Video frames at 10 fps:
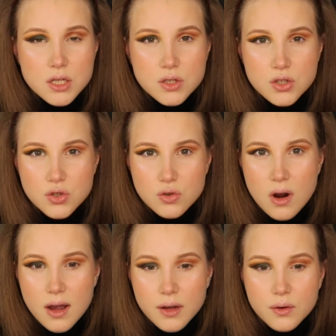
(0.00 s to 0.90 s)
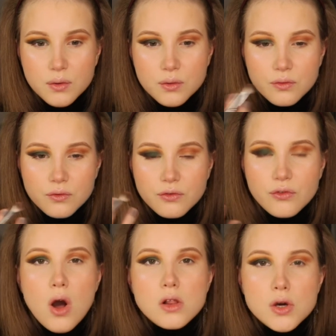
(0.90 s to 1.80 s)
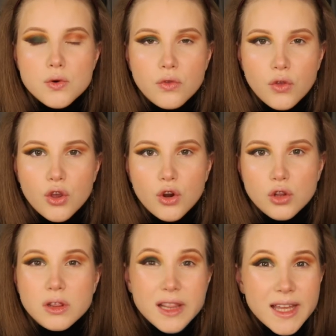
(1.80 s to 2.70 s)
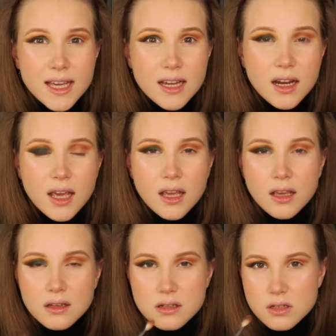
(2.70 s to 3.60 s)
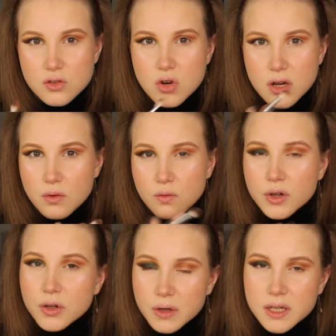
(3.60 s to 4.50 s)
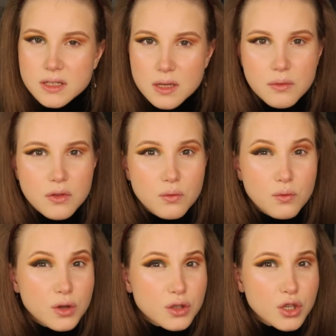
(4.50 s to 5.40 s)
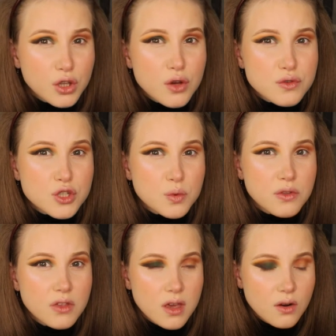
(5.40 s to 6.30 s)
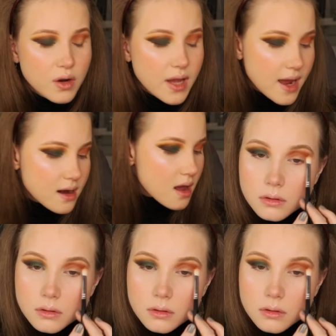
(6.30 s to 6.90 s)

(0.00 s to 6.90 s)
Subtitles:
to try to follow their lead and try to recreate something really close to what they create.